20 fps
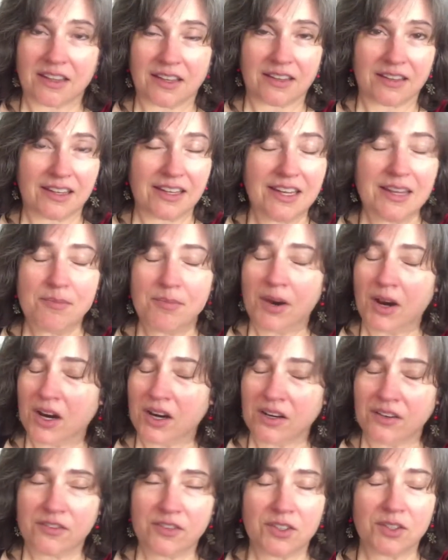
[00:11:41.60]
any
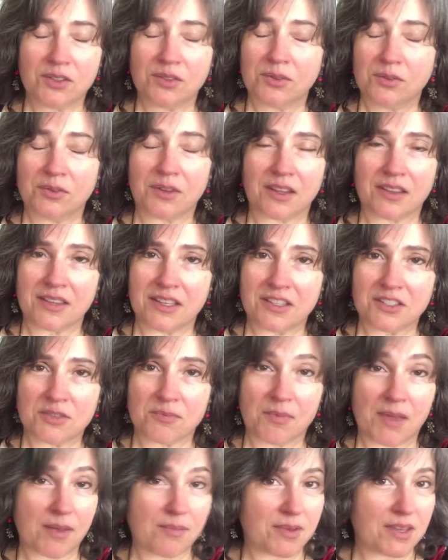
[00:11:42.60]
part of you that thinks it
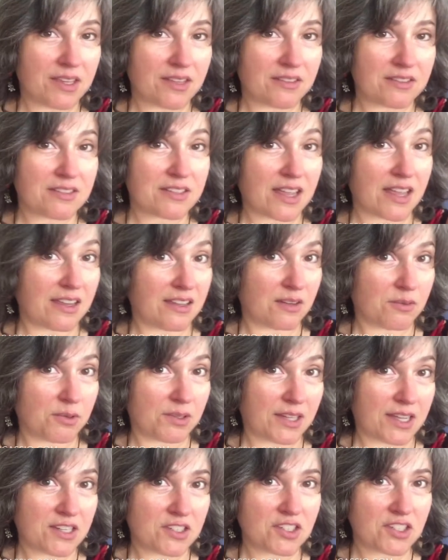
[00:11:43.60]
may be staying in a
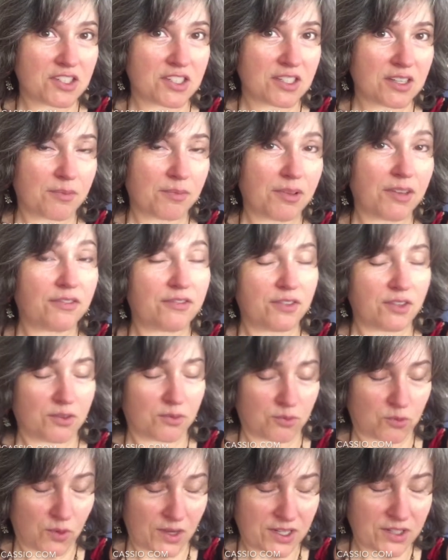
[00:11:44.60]
relationship? If
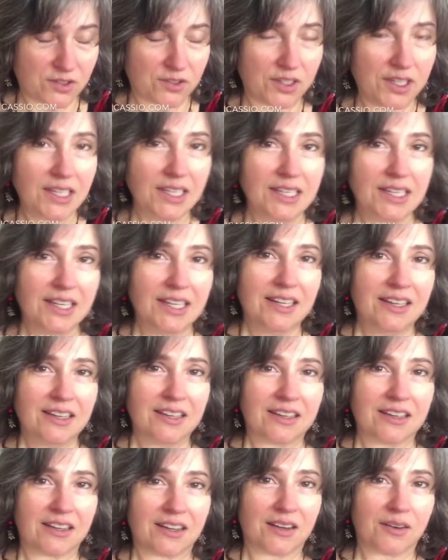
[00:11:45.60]
you're wondering
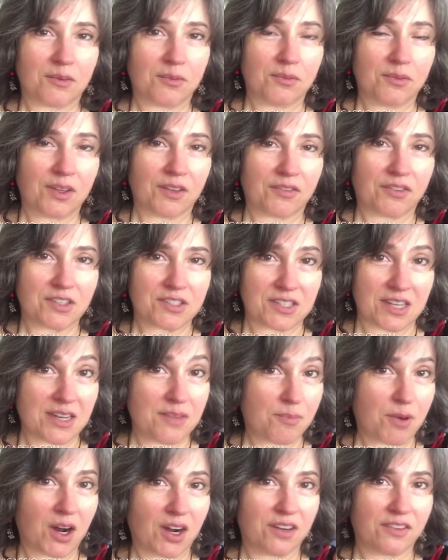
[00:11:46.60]
if there's any
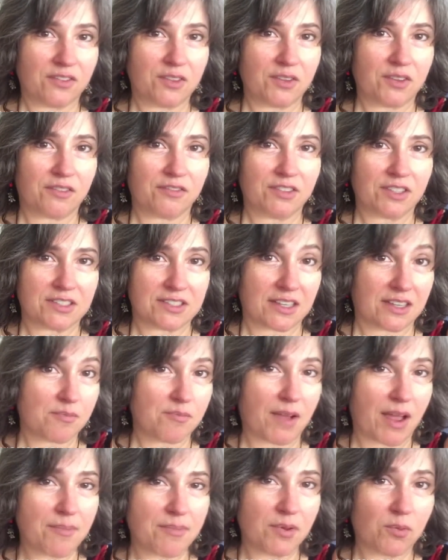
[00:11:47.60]
part of you that feels like it
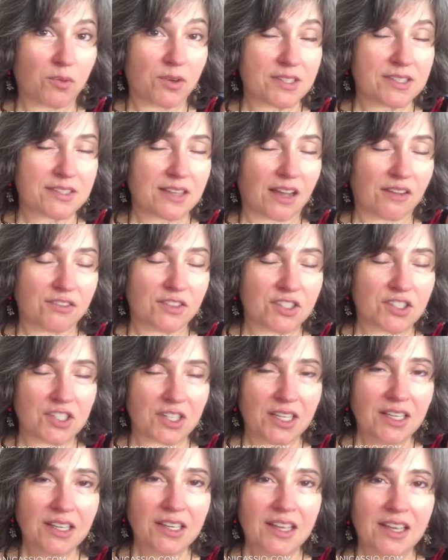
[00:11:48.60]
might be worth
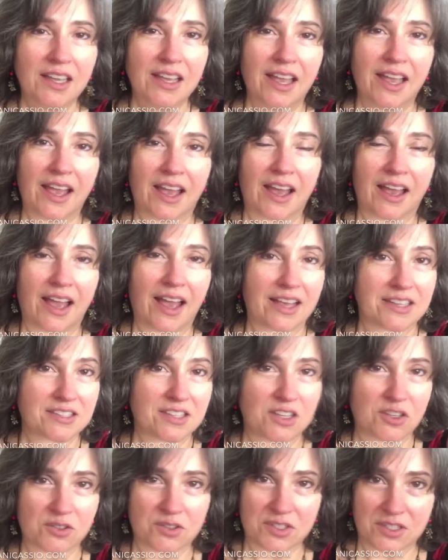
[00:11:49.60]
salvaging,
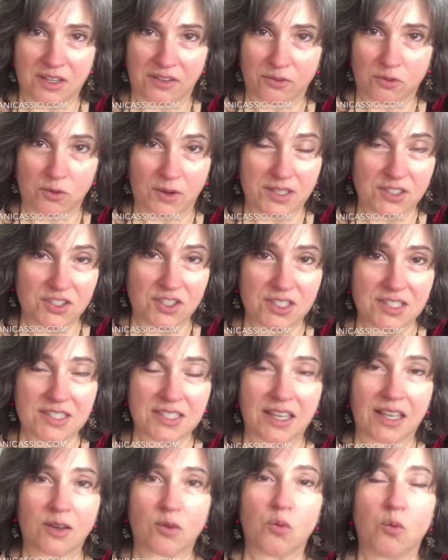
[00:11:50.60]
asking yourself
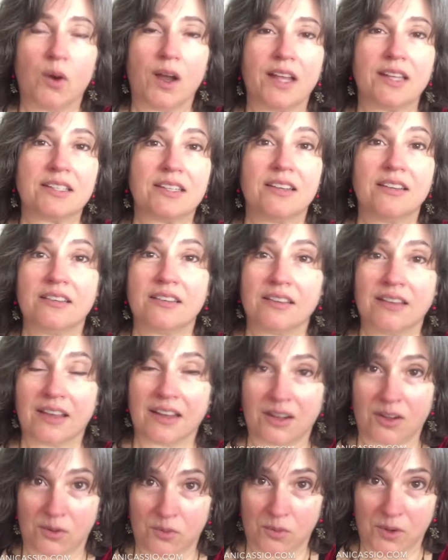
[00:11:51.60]
questions like, what
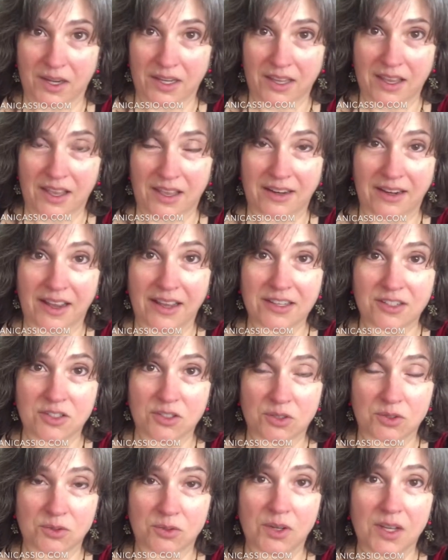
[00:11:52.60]
can I
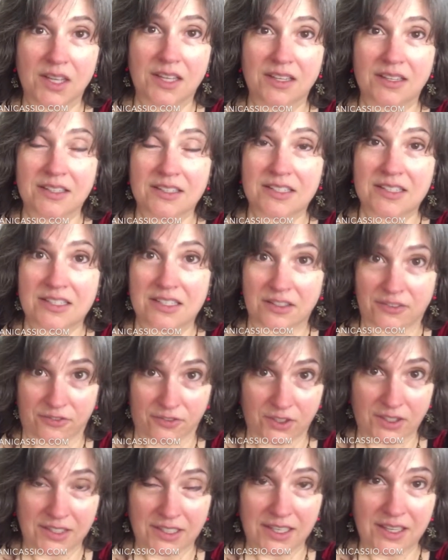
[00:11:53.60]
do
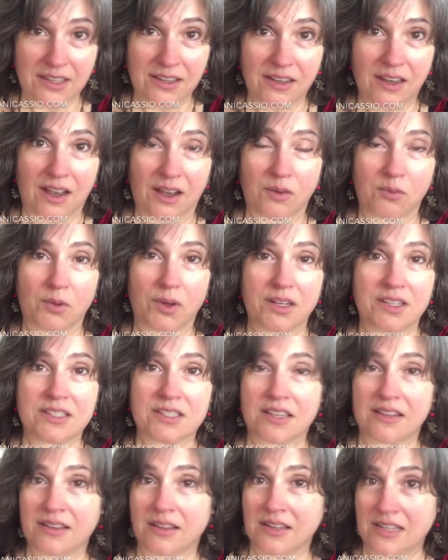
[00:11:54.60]
differently? What
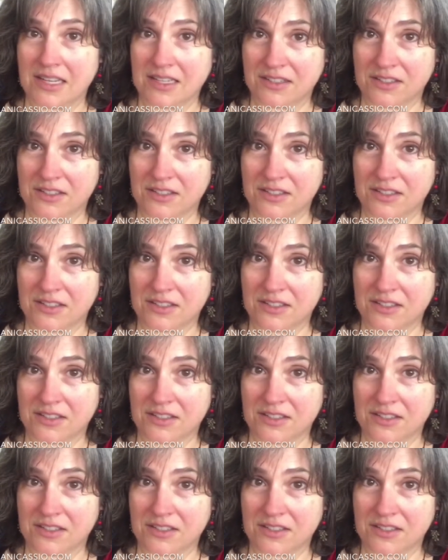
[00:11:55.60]
is it that